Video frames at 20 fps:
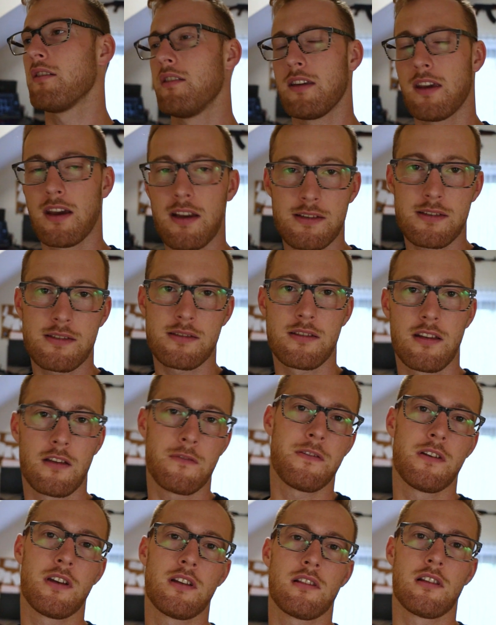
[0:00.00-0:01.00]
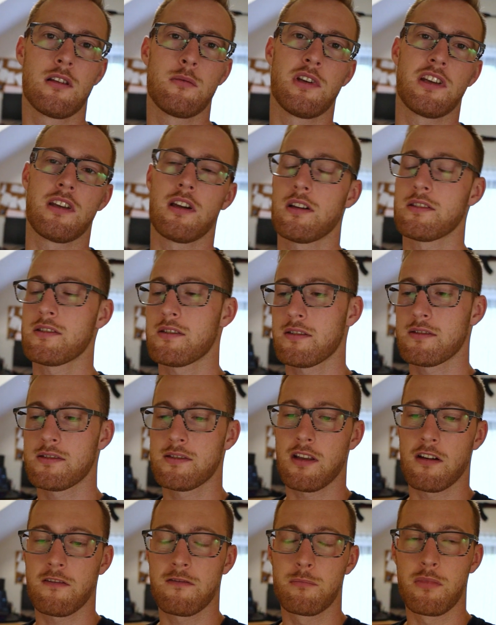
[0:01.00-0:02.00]
Yes, definitely, because
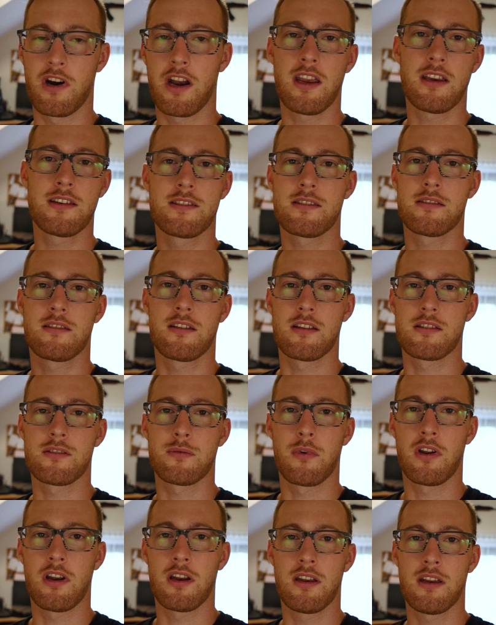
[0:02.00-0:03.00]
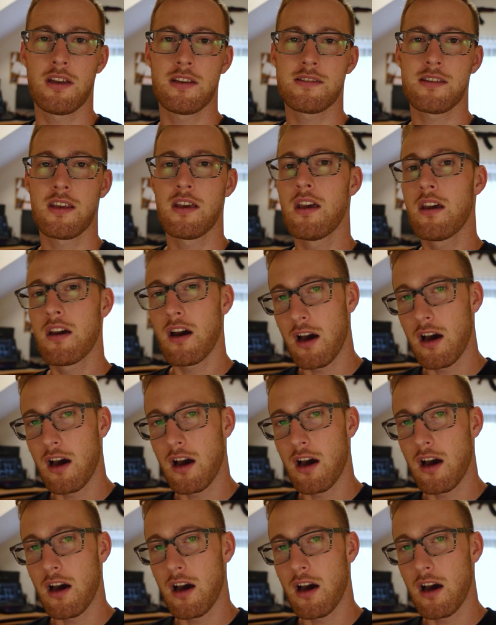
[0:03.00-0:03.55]
stuff breaks, that's what it is.